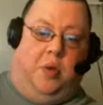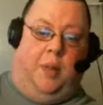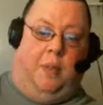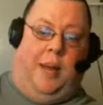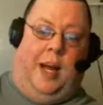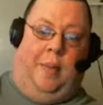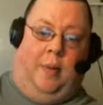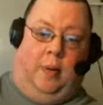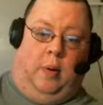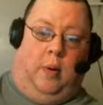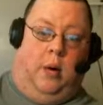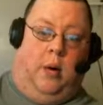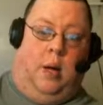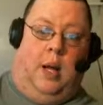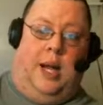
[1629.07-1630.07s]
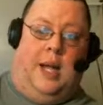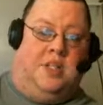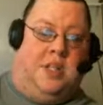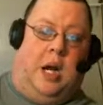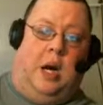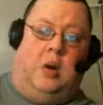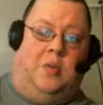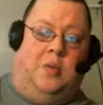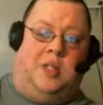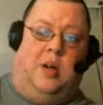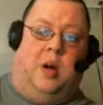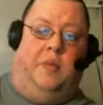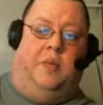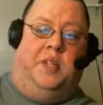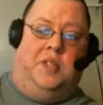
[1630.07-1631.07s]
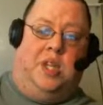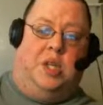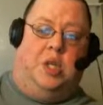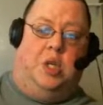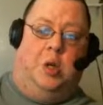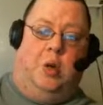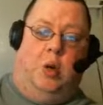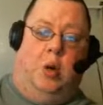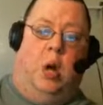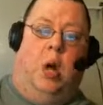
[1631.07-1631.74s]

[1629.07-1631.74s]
toilet paper is not going to solve this issue.